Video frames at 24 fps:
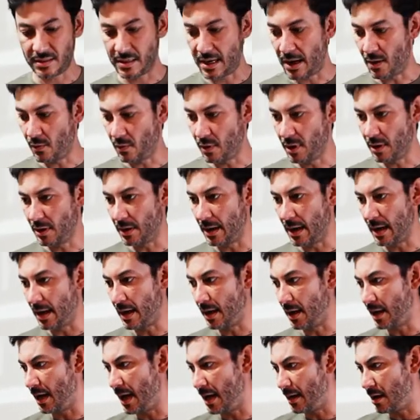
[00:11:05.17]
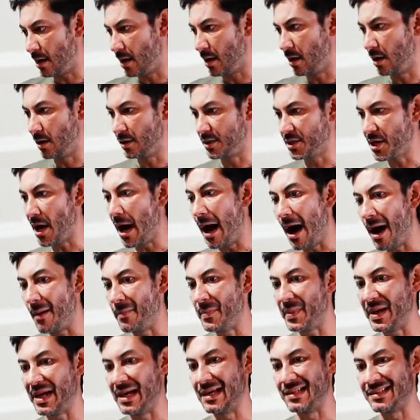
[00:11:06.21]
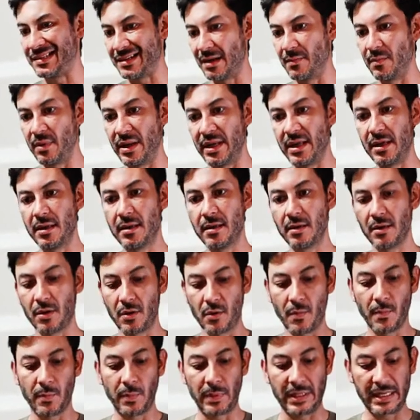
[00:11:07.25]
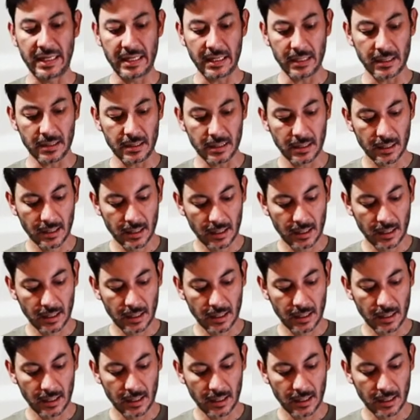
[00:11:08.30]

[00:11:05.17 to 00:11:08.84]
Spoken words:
Now we're got our top assembly completed.